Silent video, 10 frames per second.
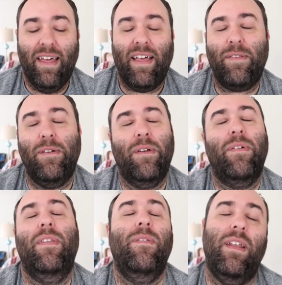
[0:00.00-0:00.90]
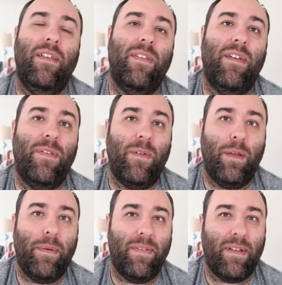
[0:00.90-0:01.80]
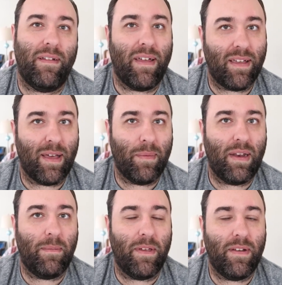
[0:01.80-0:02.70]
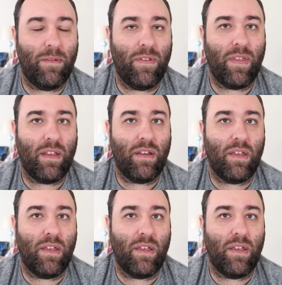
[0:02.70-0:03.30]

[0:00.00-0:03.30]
that's one for this video. So I said, please go to like, comment down below, tell me what you think.